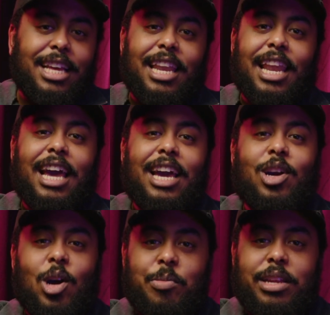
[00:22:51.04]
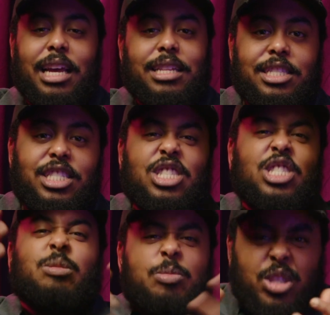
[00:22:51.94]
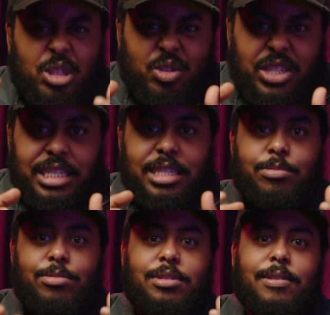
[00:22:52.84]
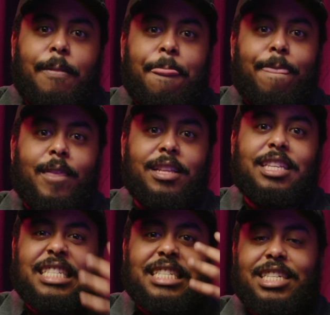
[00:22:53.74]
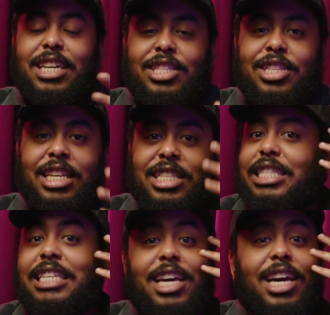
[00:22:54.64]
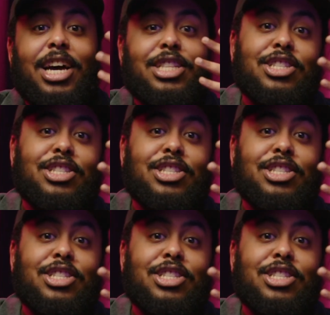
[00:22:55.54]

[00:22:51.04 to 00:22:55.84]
Like, comment, and just subscribe. It doesn't hurt. It doesn't hurt to